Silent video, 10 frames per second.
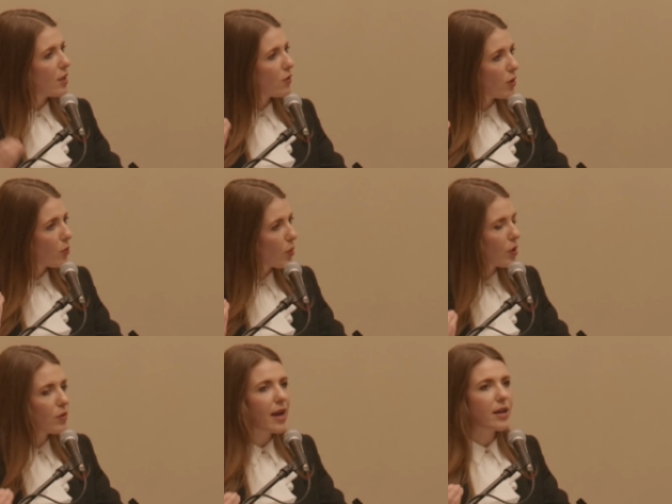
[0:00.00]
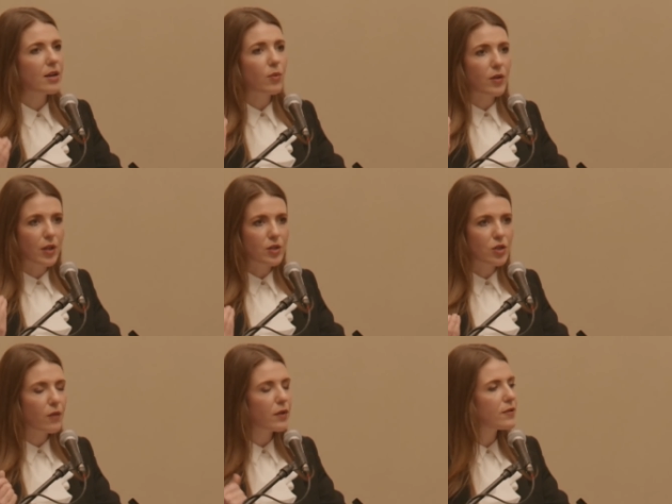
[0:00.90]
They know that we're united with
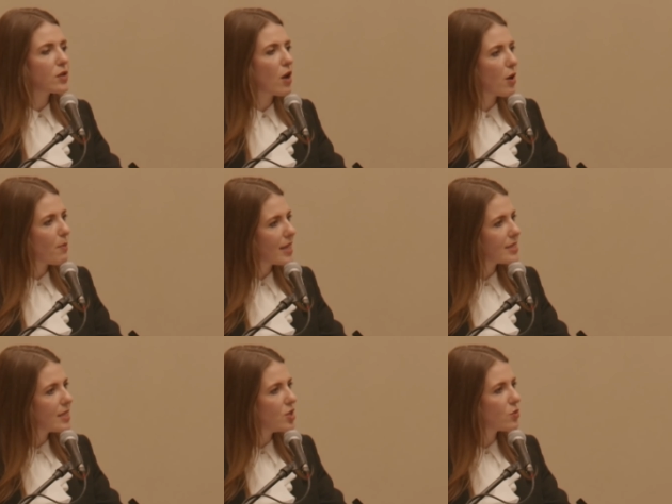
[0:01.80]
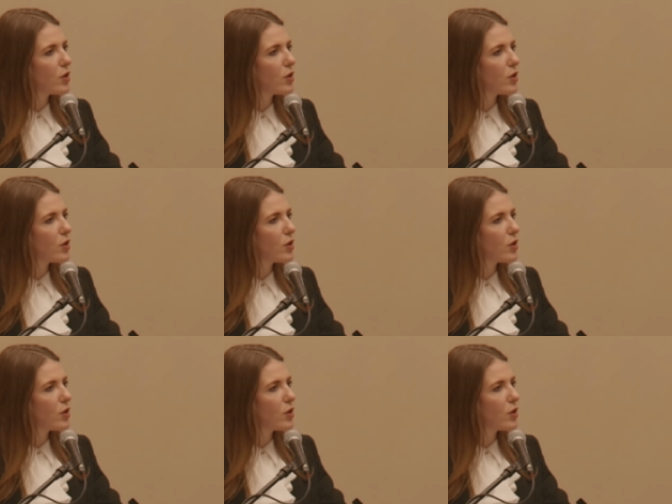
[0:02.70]
conservatives on our message.